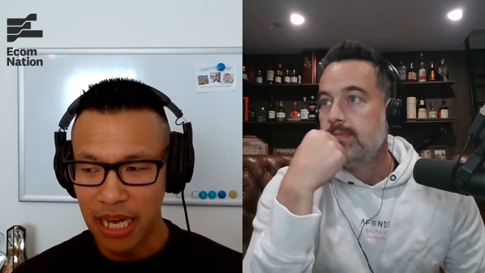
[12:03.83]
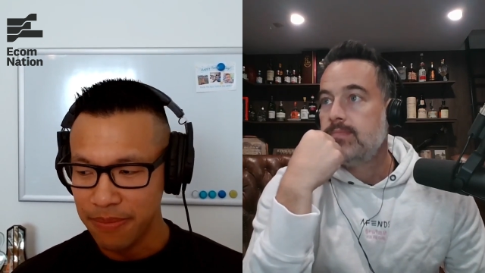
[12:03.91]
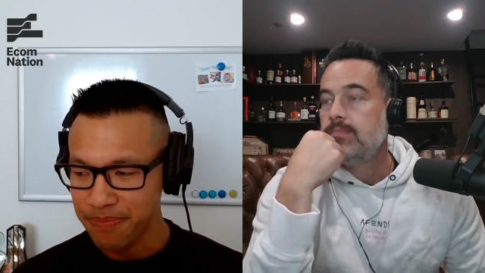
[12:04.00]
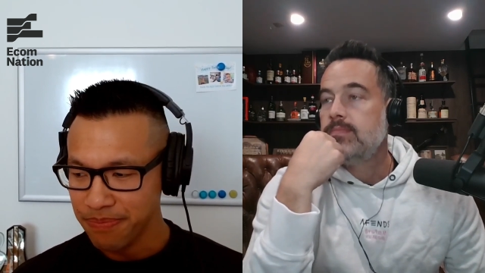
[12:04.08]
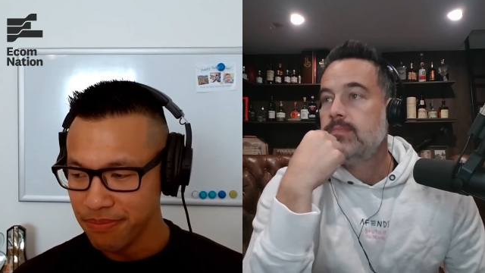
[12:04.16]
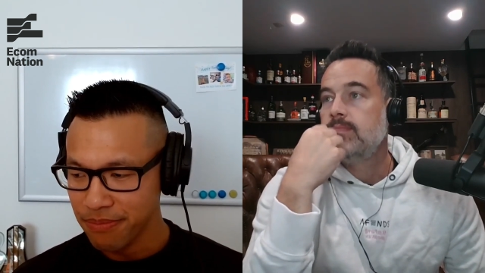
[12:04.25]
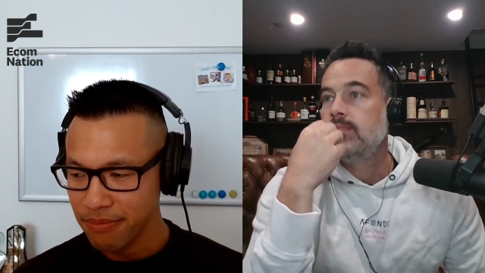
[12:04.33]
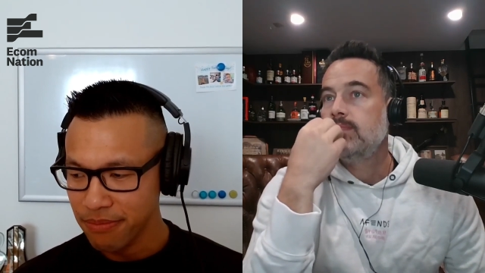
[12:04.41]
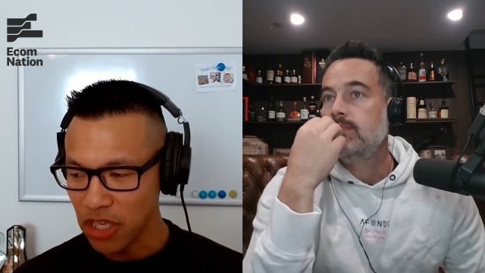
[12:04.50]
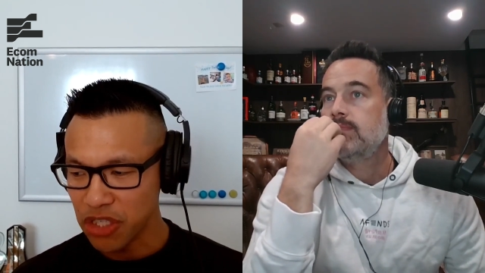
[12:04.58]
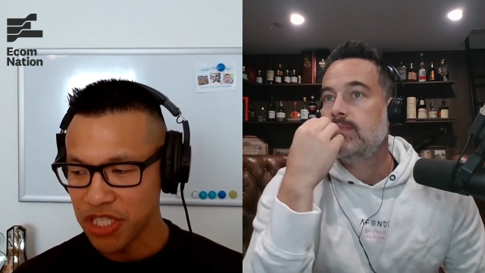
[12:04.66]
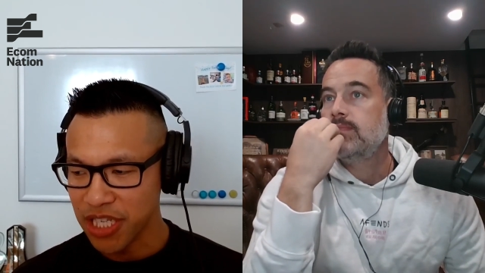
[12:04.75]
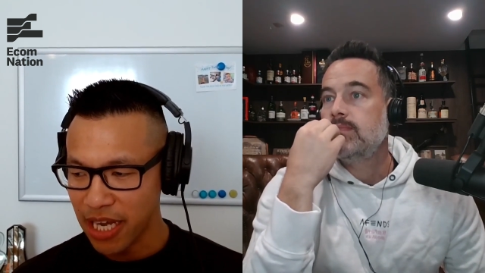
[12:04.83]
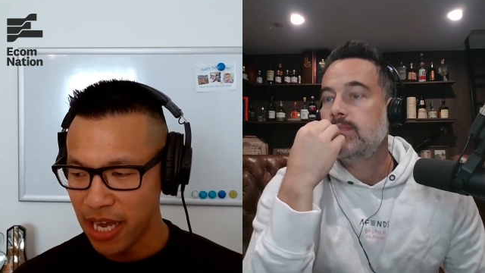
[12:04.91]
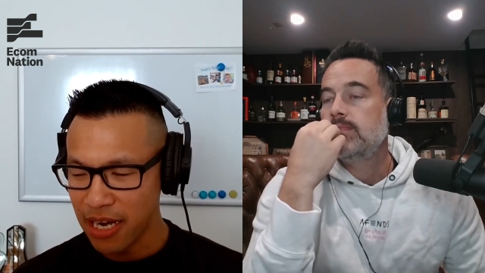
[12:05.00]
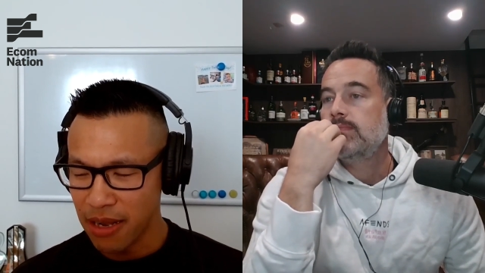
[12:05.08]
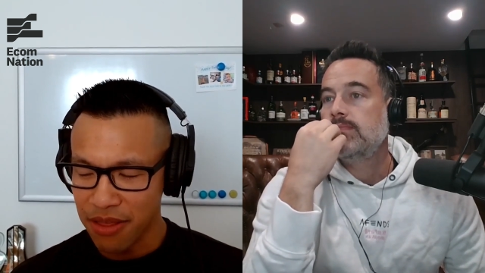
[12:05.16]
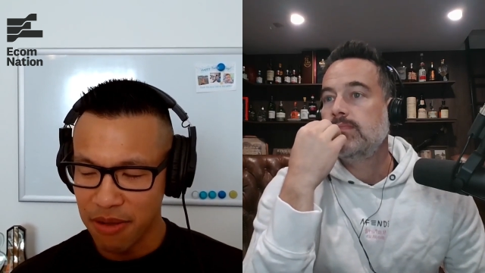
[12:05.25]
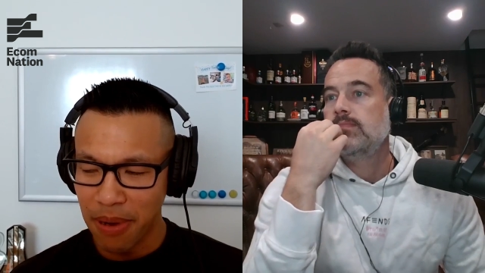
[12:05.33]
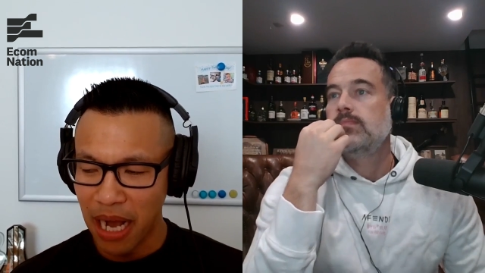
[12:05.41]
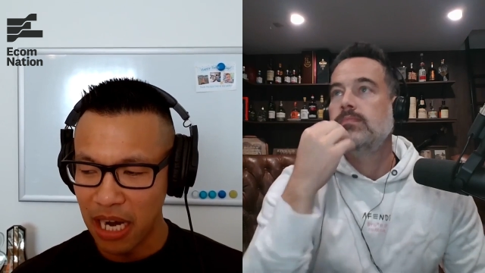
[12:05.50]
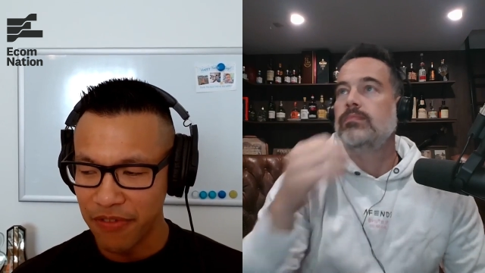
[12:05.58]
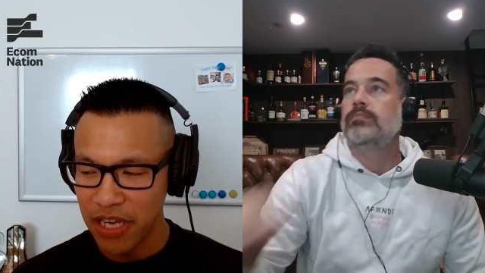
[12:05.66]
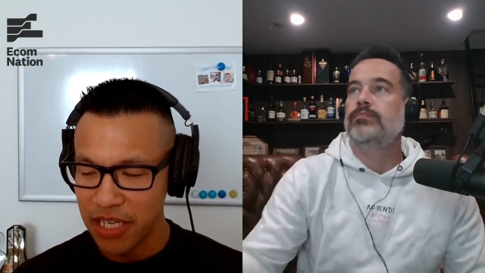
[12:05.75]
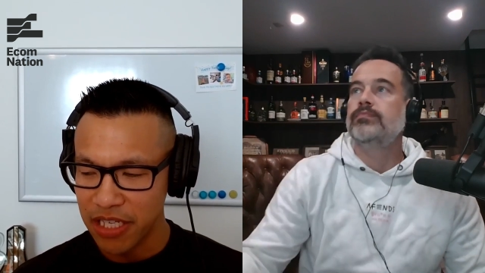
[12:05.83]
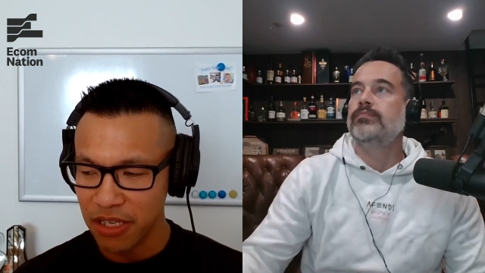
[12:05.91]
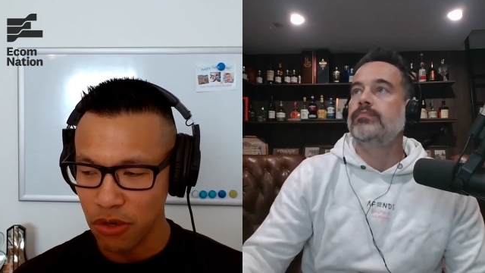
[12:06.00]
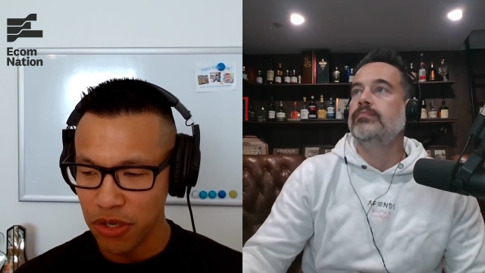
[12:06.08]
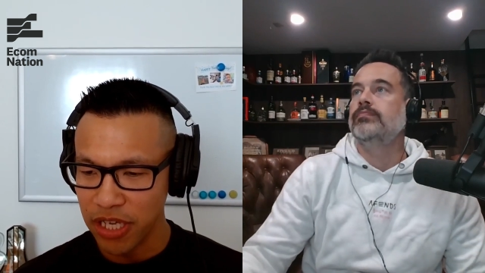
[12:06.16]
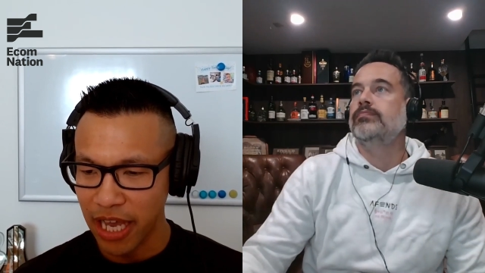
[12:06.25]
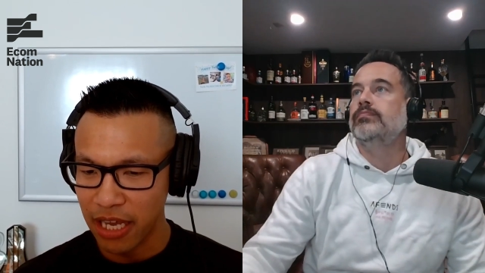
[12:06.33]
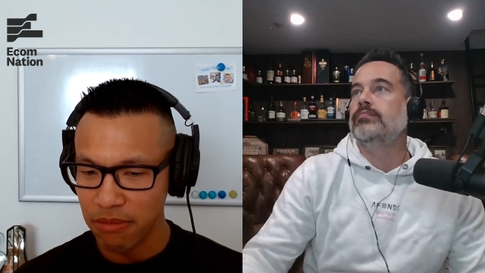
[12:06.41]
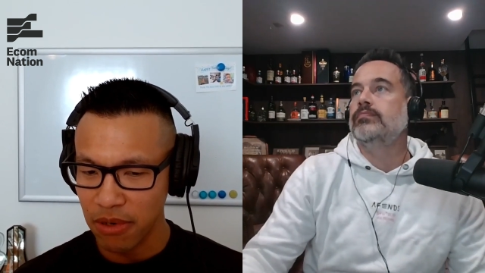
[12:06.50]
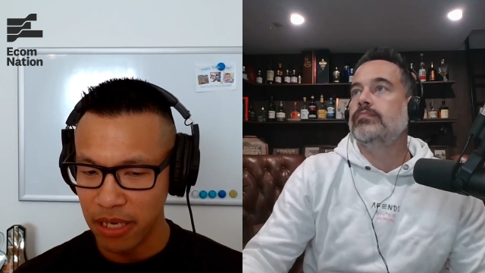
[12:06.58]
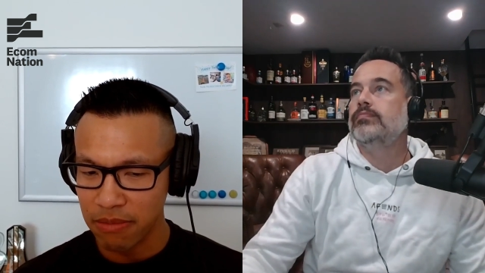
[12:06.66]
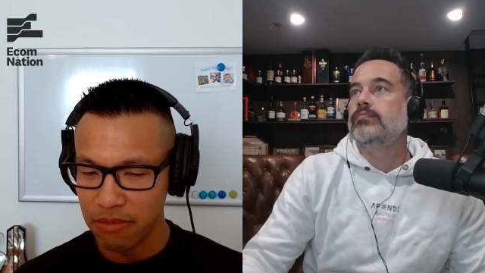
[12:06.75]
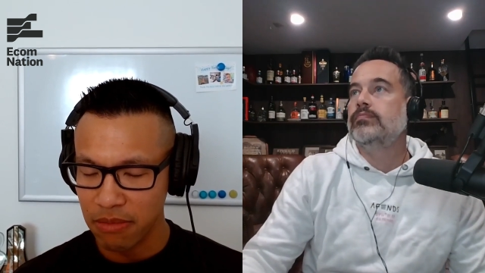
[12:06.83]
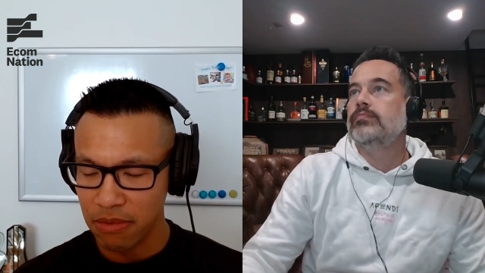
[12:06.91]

Speaker 1: Um, not to say, and I think part of it is looking at like,